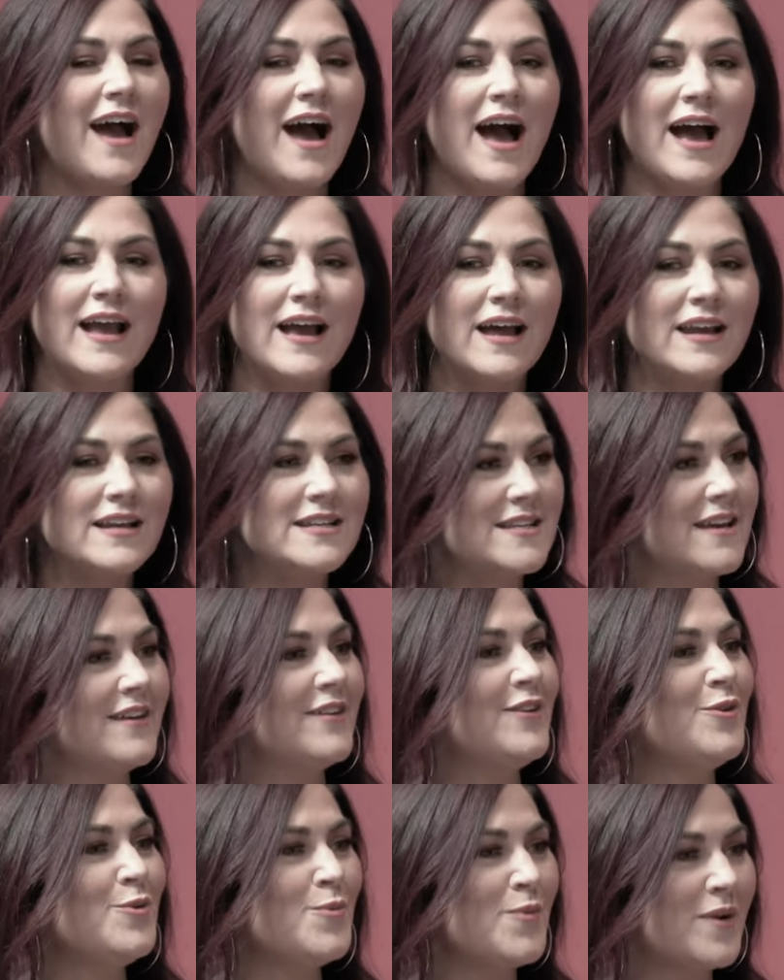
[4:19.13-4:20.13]
I got to tell
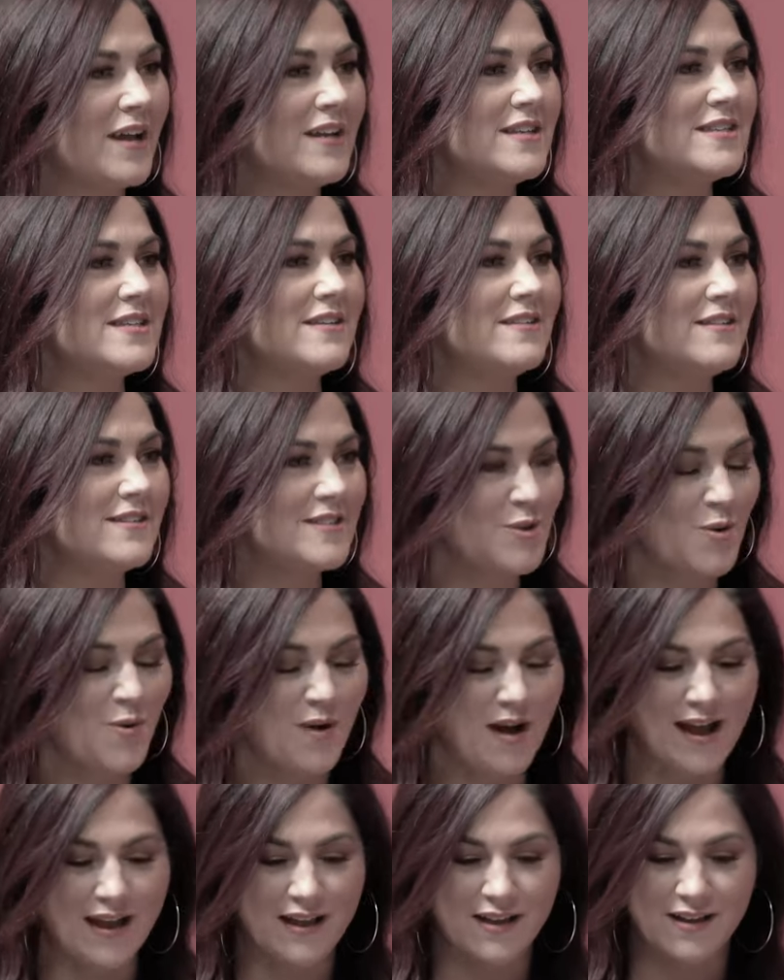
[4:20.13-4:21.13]
you what I did. So
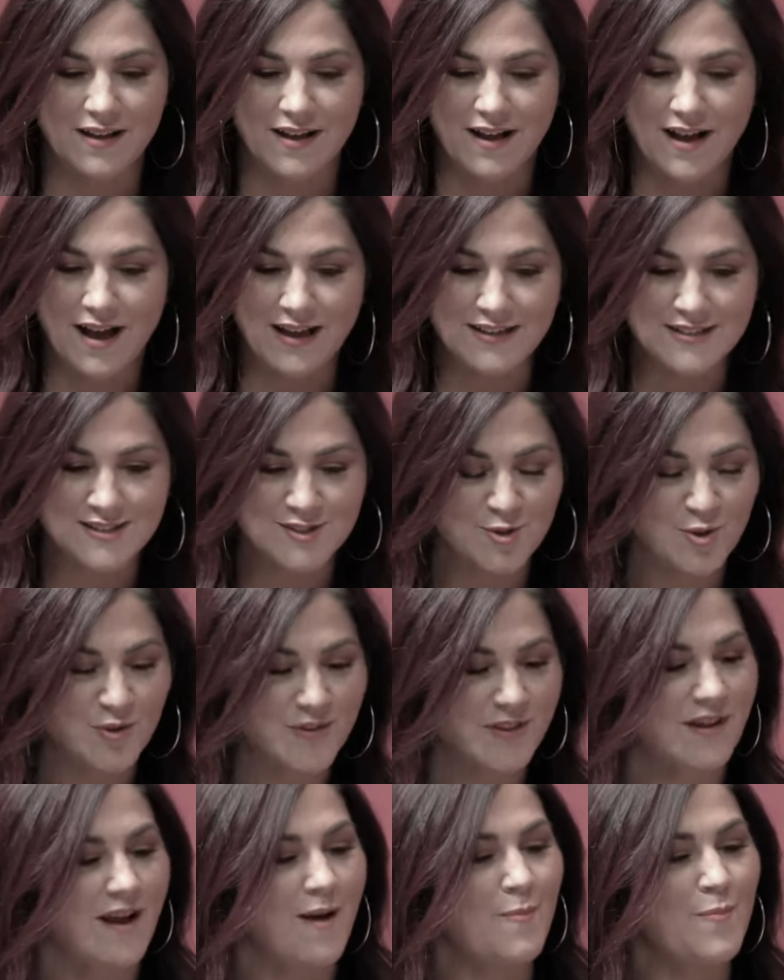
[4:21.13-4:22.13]
I, I sold
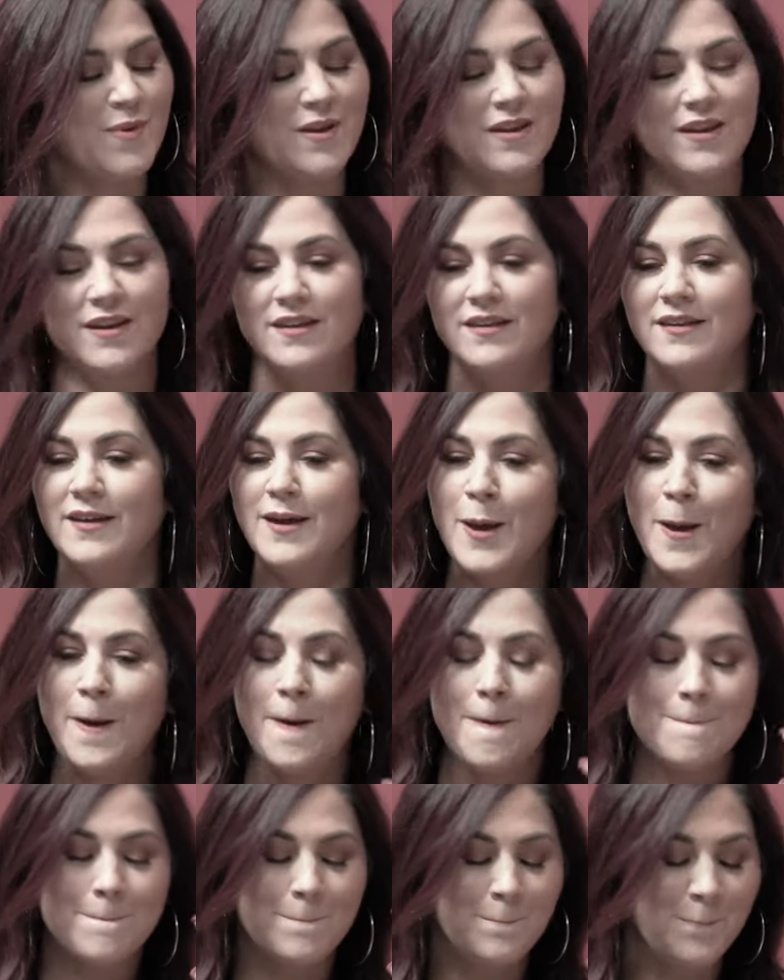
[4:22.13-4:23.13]
the company
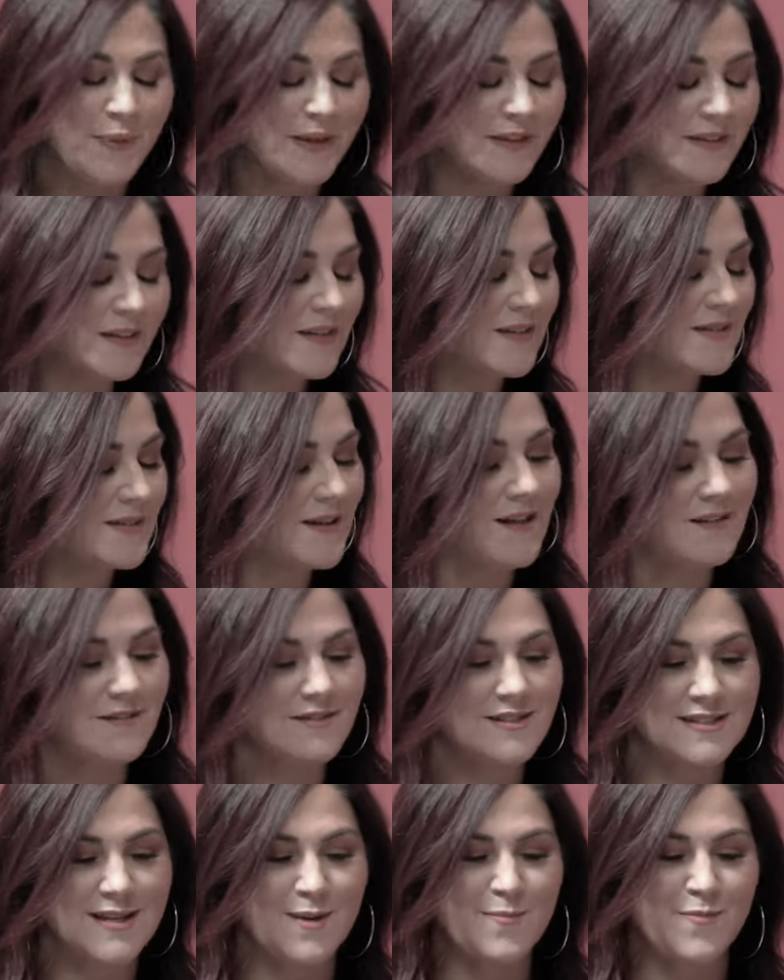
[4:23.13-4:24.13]
billion
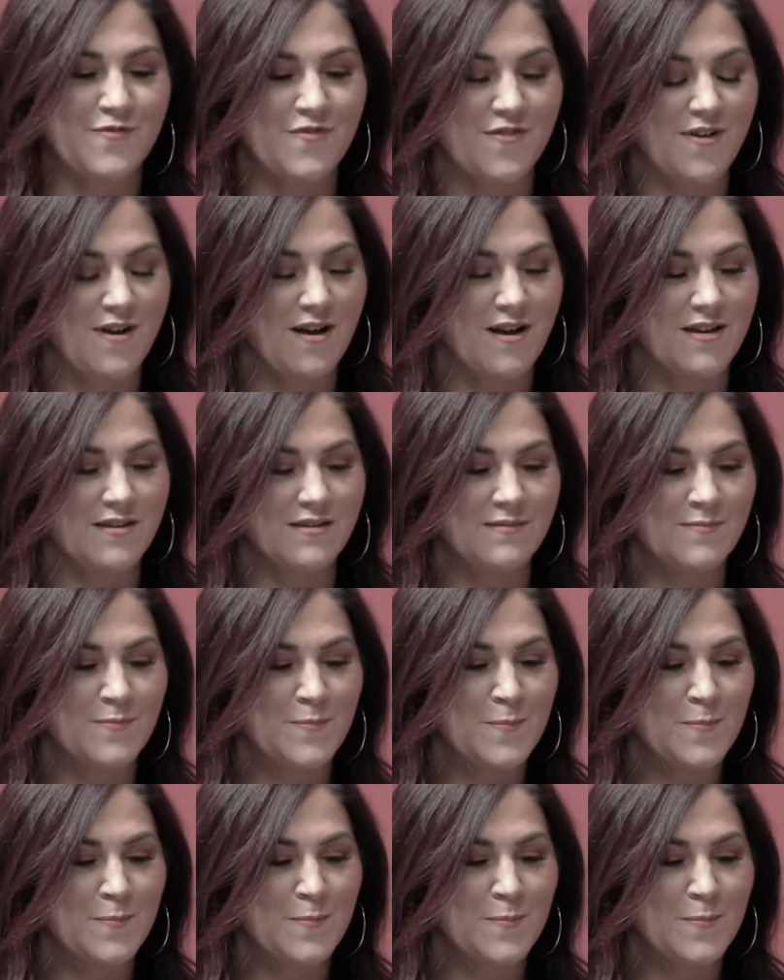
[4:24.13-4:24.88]
dollars up front.